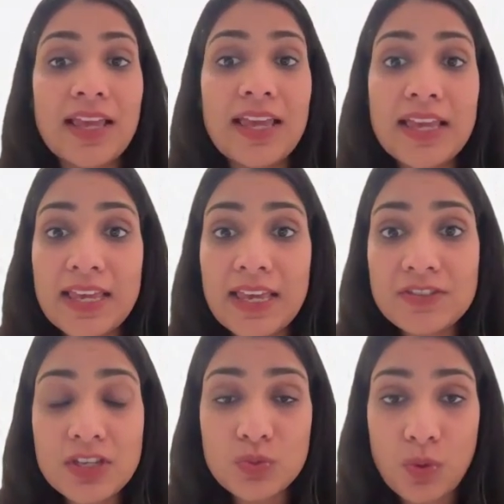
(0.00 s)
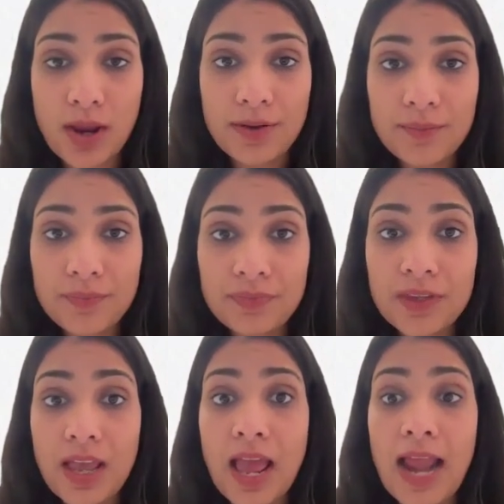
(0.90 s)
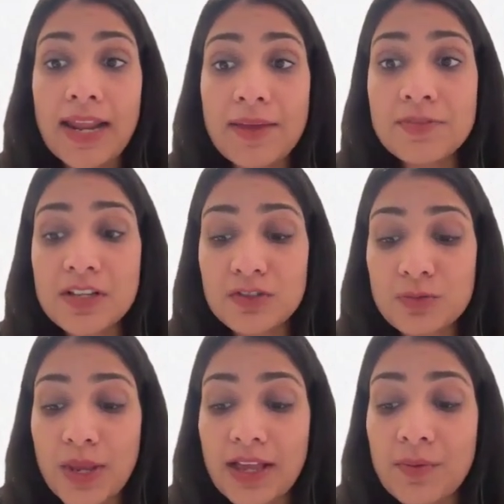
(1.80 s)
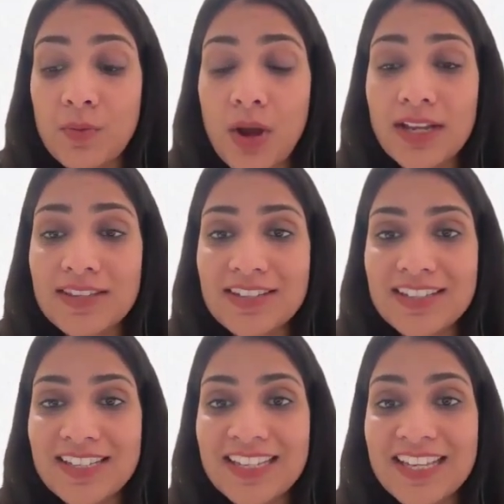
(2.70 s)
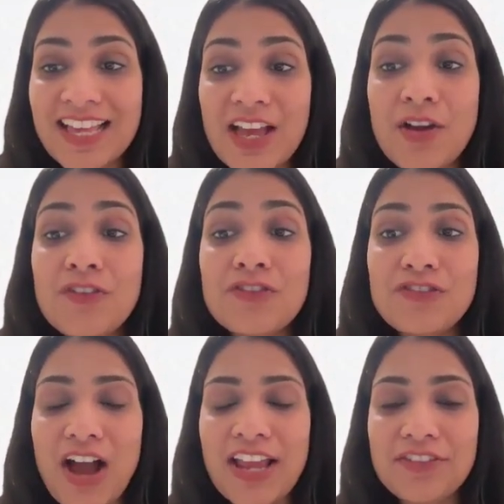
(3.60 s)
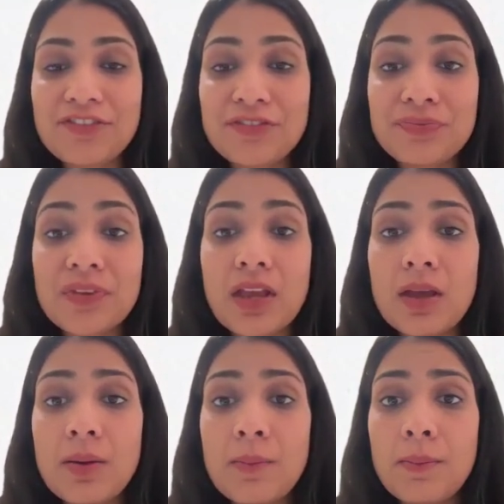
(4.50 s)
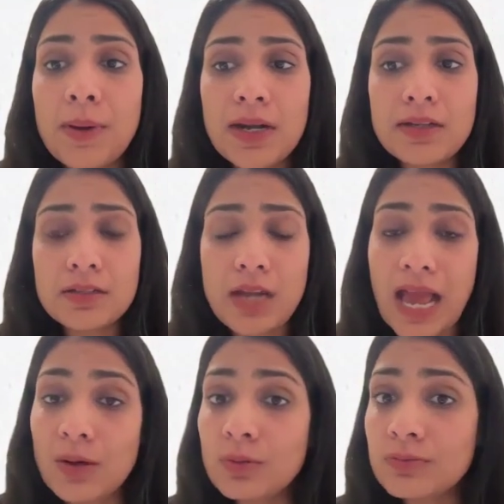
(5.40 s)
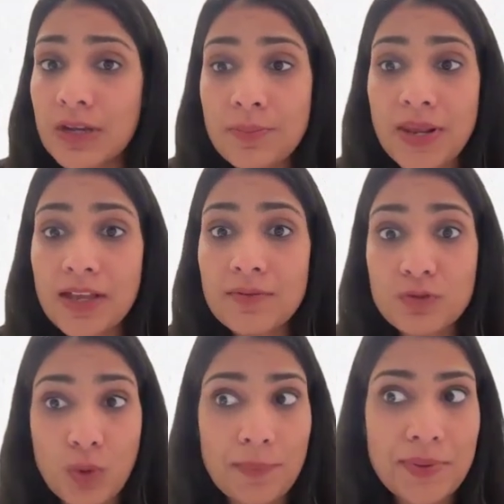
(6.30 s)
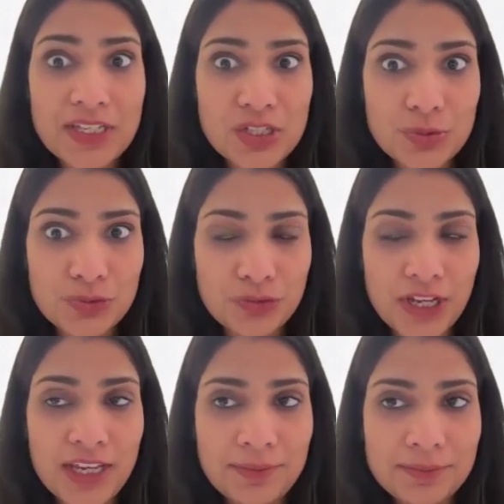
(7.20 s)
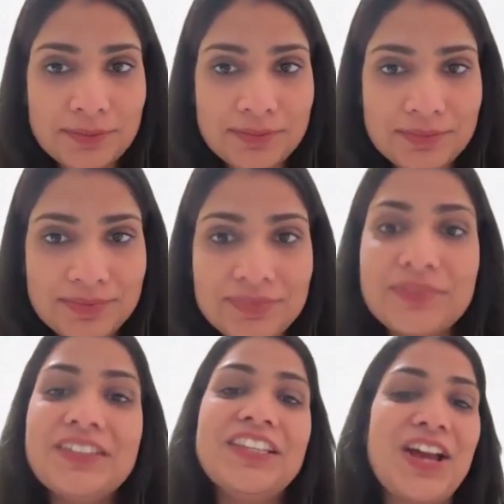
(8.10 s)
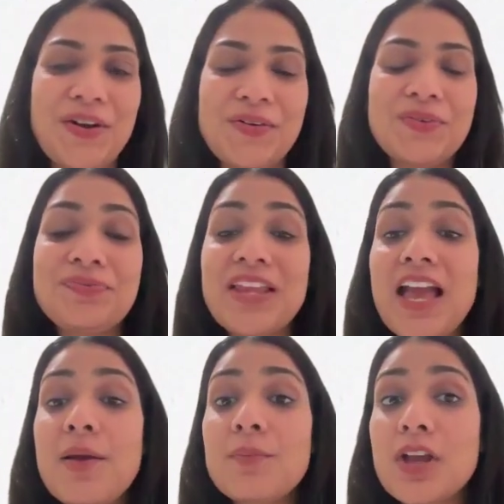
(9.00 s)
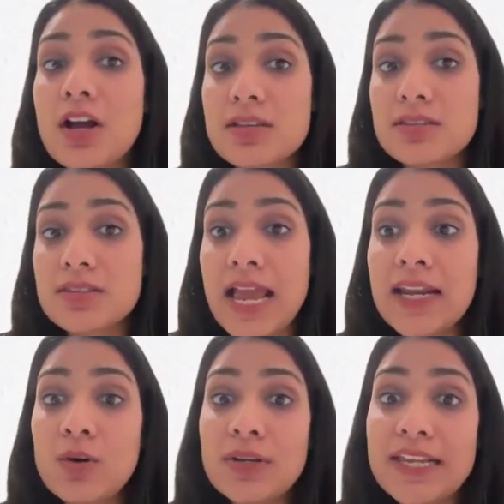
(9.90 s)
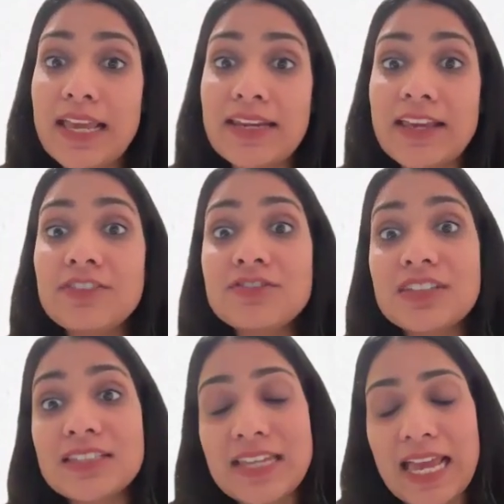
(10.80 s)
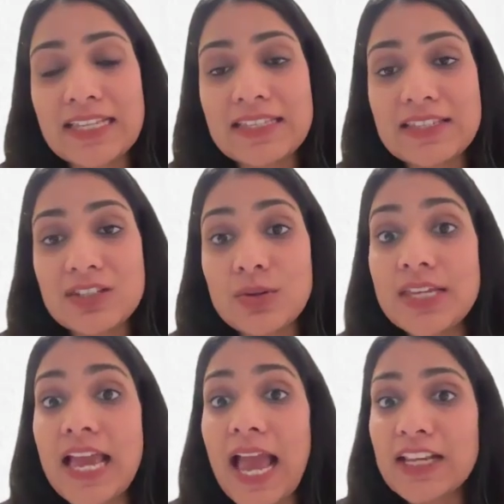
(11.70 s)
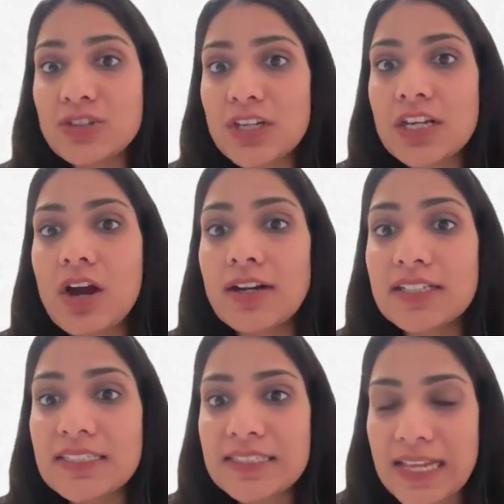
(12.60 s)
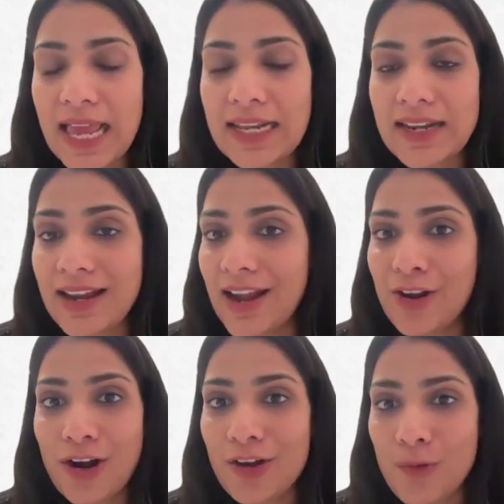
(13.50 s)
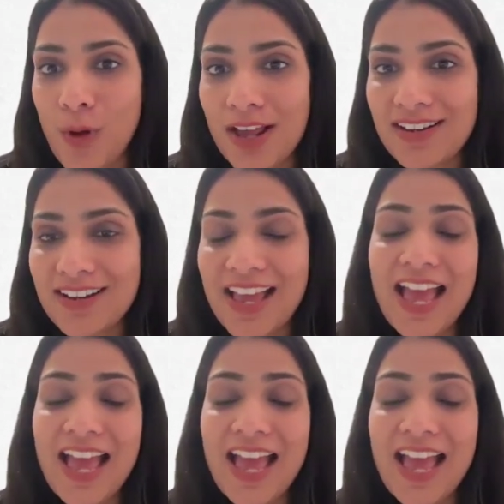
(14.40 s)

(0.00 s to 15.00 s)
He gives his 1 and himself become what? 5. But now 1 becomes 1 plus 2, 3? No, because 10 only can give tens. So he actually got a 10 and not a 1.